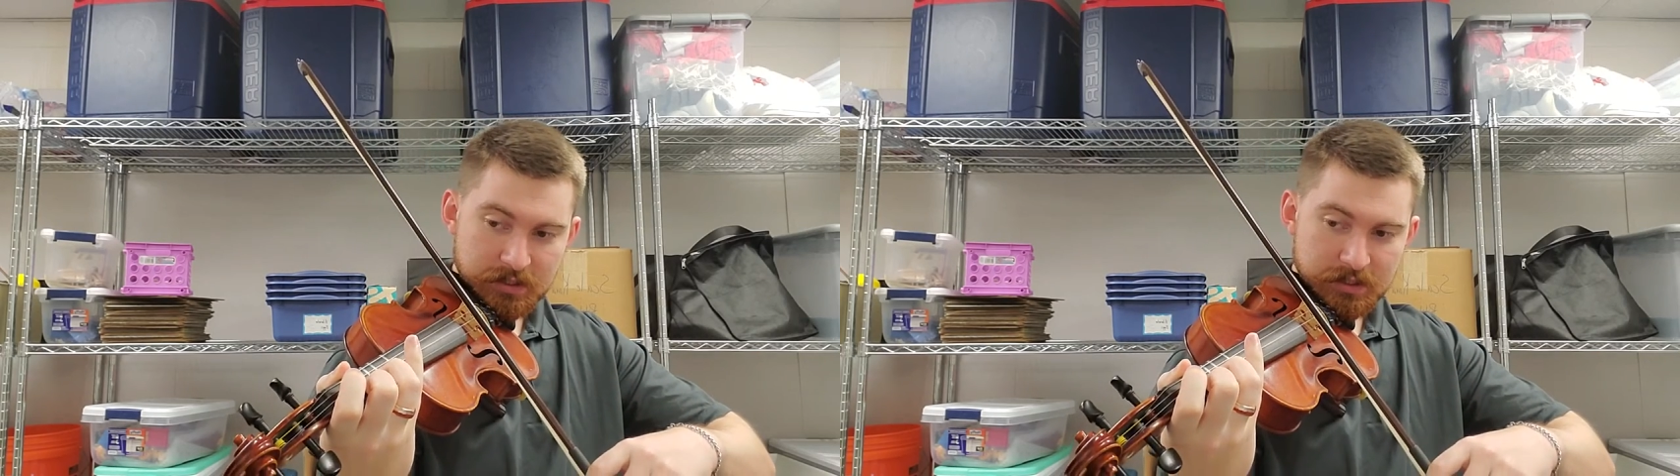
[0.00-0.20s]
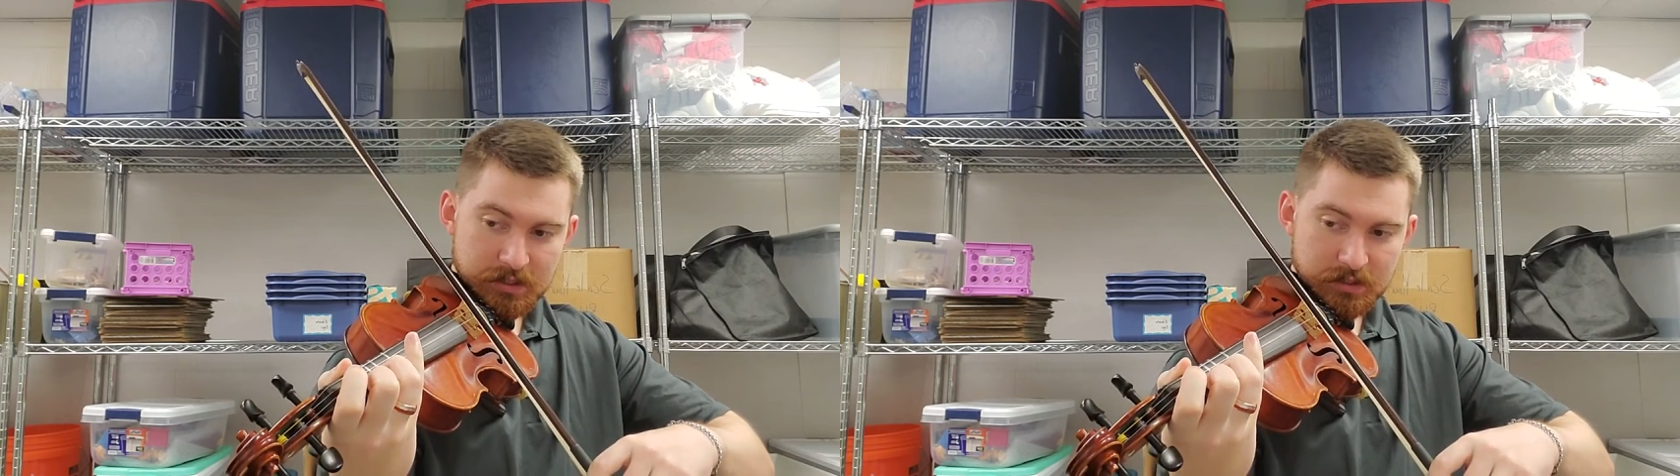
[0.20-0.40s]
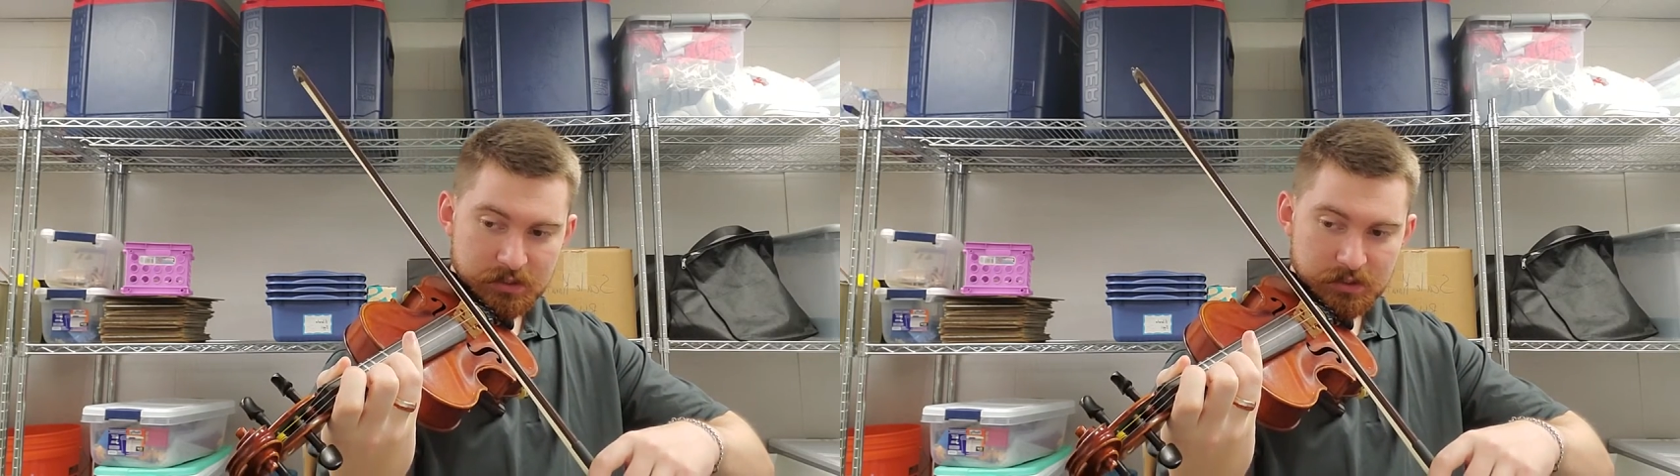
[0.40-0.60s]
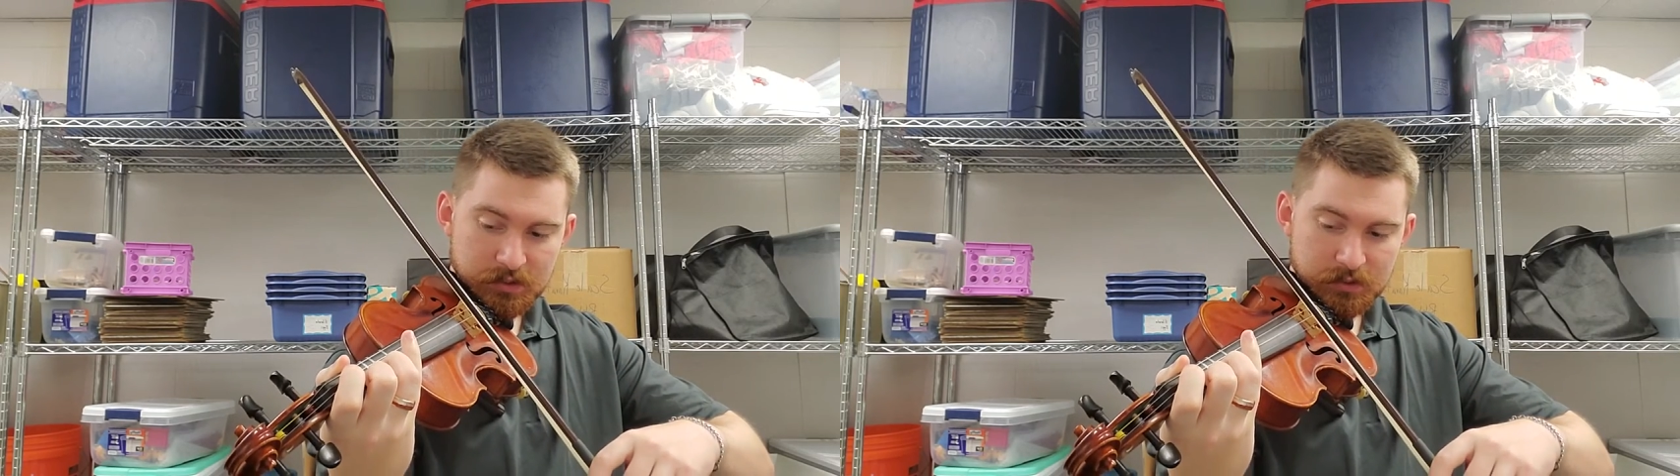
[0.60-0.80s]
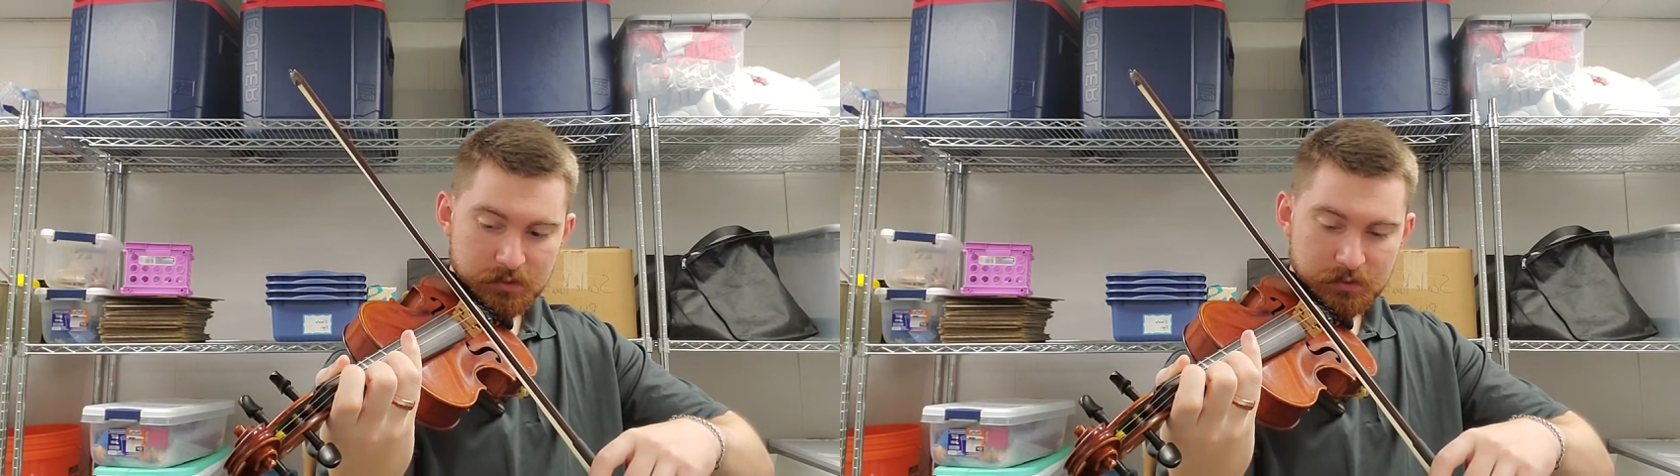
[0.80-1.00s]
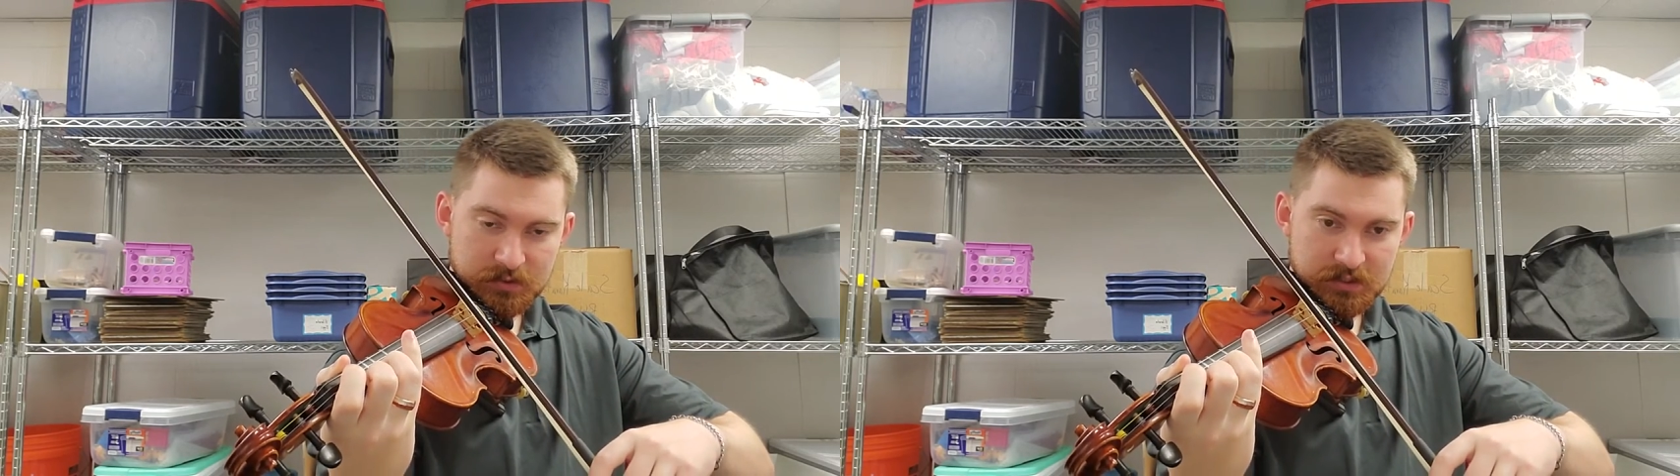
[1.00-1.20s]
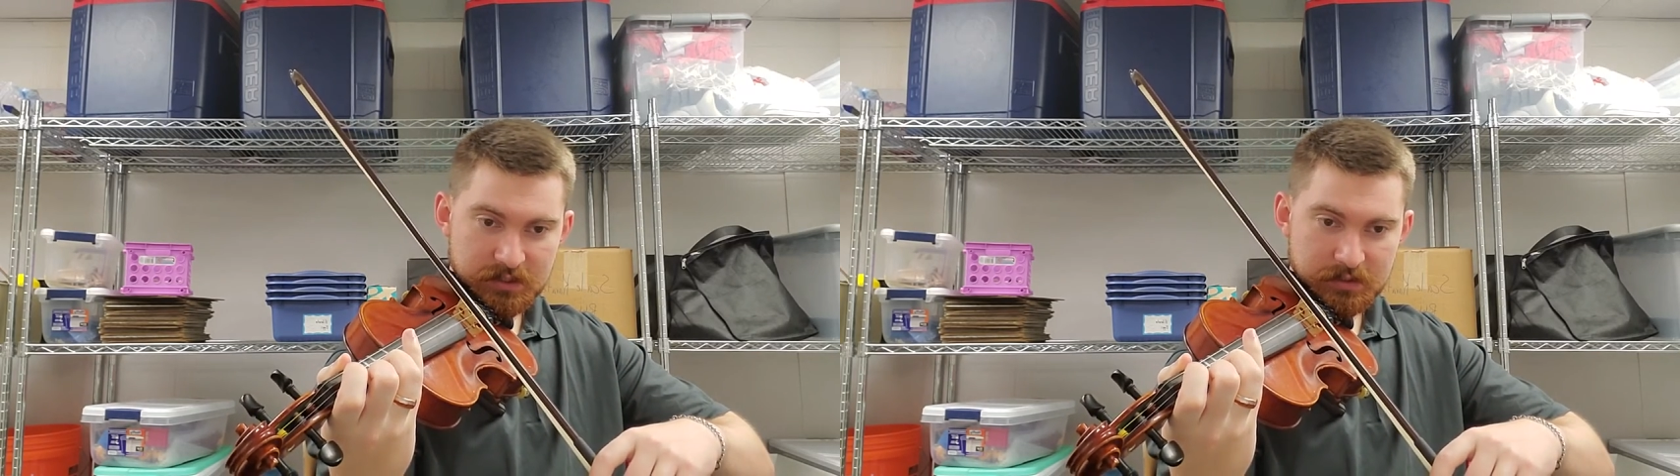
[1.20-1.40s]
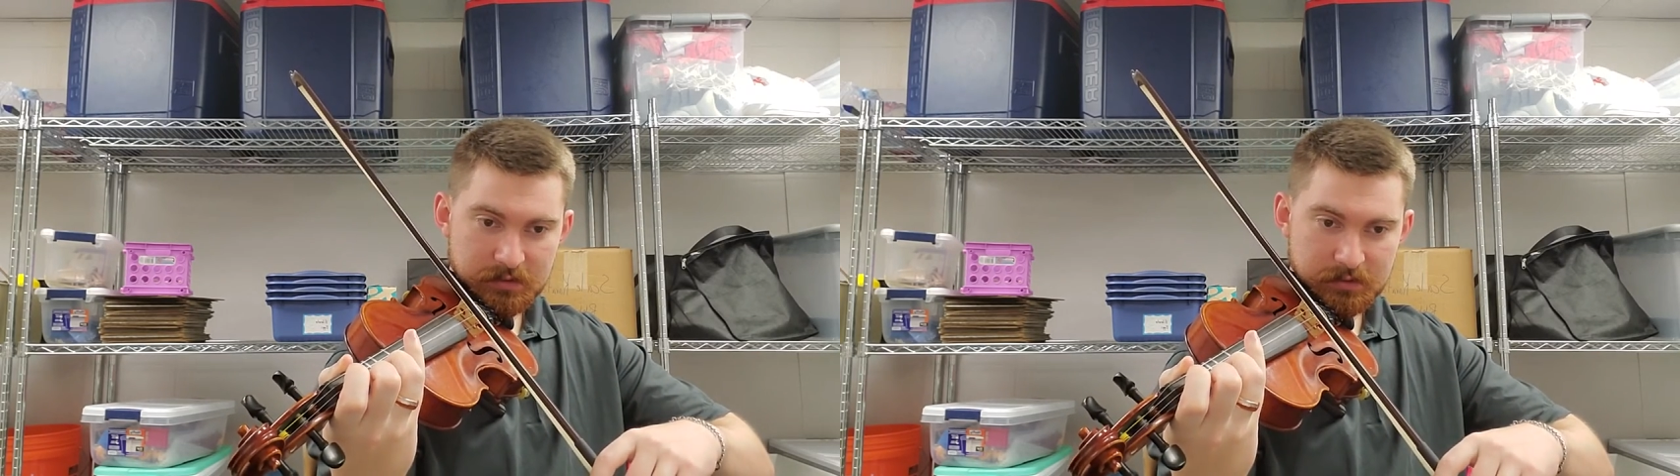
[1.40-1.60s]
and go, Tay.